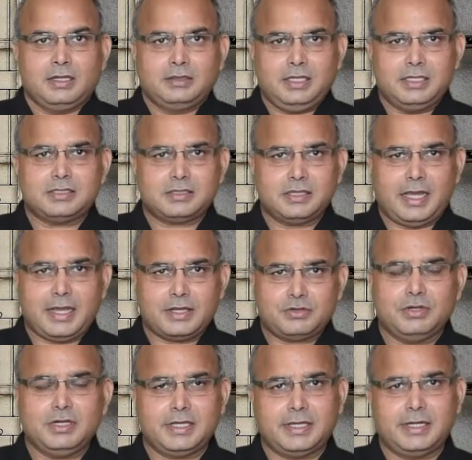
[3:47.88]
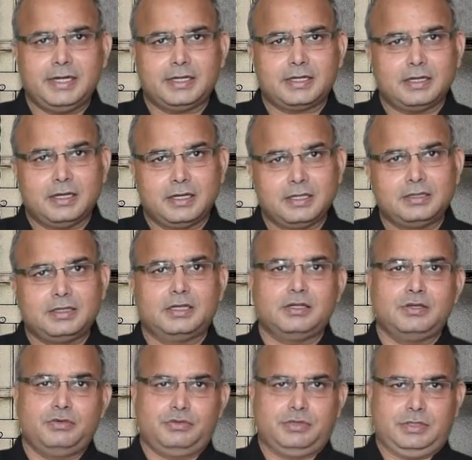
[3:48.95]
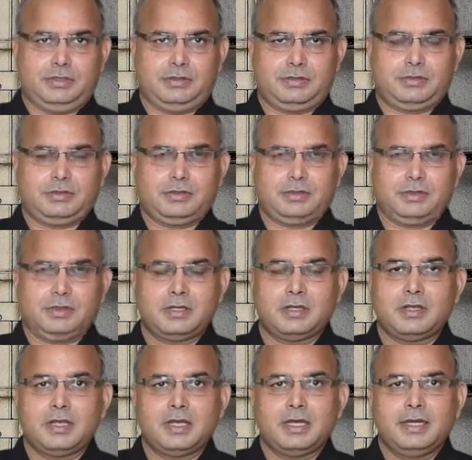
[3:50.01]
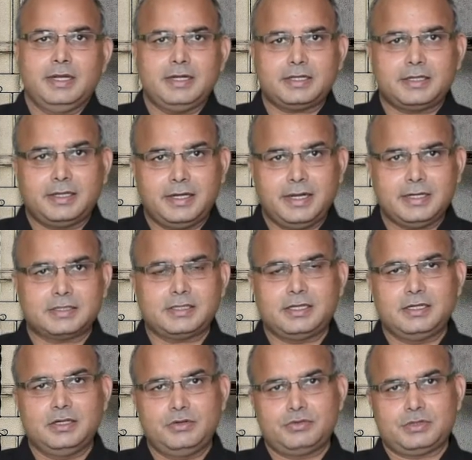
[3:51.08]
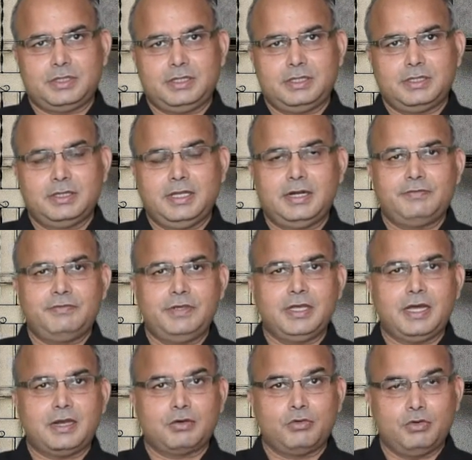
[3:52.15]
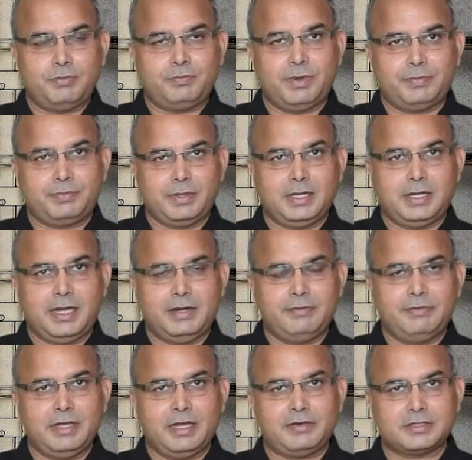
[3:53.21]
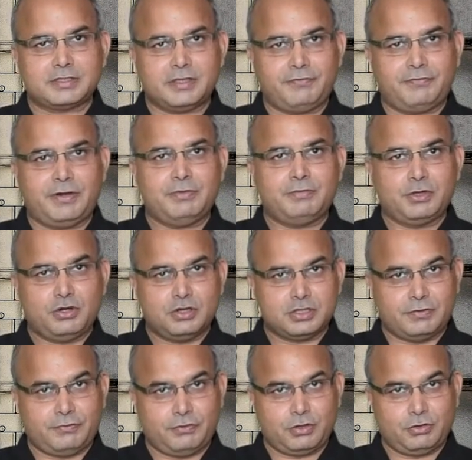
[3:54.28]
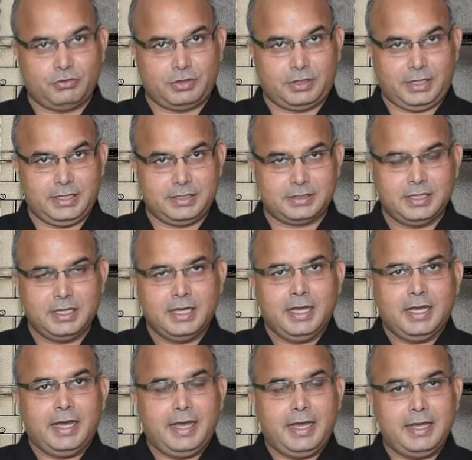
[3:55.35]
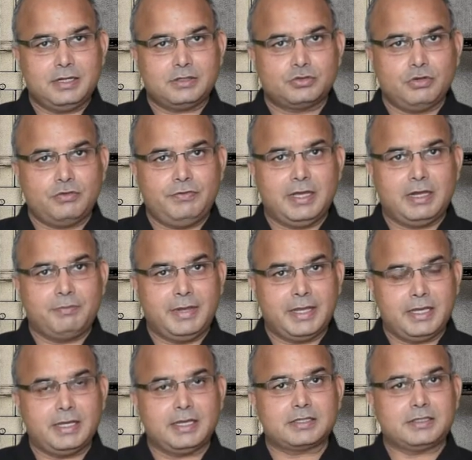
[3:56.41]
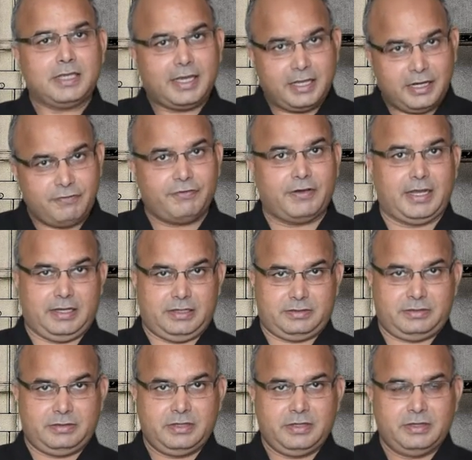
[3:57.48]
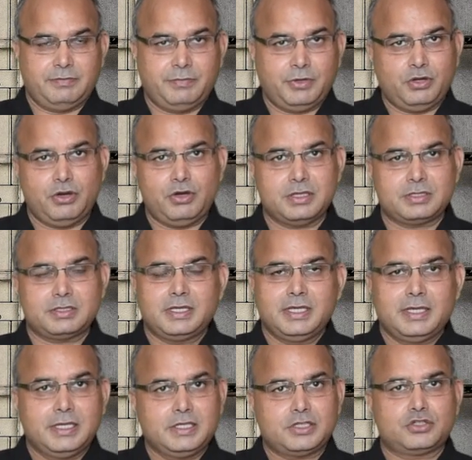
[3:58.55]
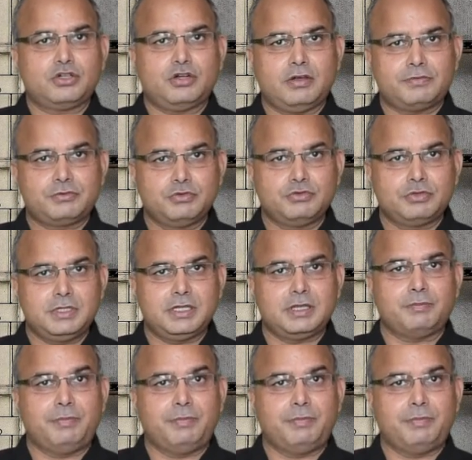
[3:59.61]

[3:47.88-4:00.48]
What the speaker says: This actually creates another illusion. It creates an illusion that we are good people and we are suffering because of our goodness and so we are making a sacrifice because instead of choosing the